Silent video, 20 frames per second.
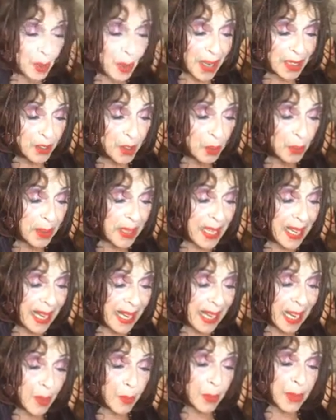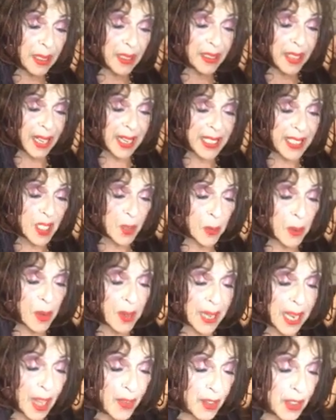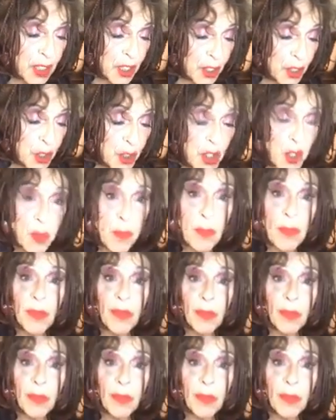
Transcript: trattoria, and I realized upon having to choose